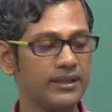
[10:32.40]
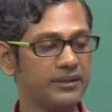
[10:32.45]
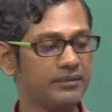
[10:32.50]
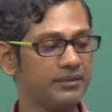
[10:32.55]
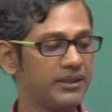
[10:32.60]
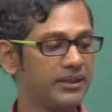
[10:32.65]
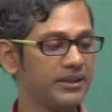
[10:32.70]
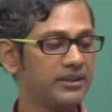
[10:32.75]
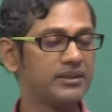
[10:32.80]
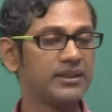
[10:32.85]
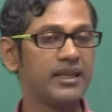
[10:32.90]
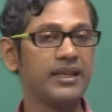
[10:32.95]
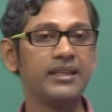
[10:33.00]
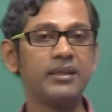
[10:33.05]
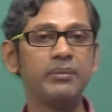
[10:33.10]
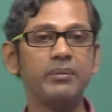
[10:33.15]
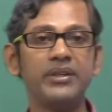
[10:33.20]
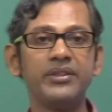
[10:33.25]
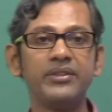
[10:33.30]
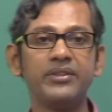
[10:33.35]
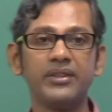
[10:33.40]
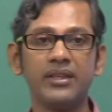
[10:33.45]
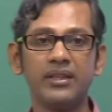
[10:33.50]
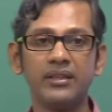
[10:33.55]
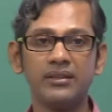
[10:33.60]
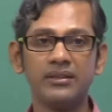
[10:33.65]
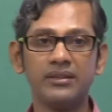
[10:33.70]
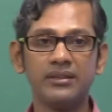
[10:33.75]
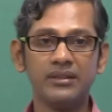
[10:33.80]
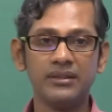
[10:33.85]
even inside the material,
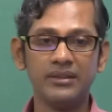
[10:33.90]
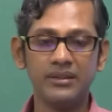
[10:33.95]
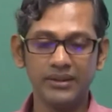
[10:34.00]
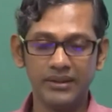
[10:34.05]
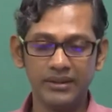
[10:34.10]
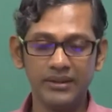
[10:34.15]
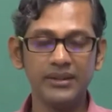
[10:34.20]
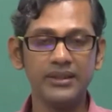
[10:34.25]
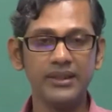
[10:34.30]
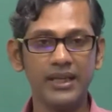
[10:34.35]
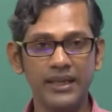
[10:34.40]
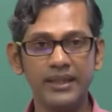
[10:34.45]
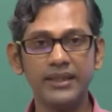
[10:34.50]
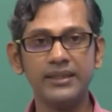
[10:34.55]
and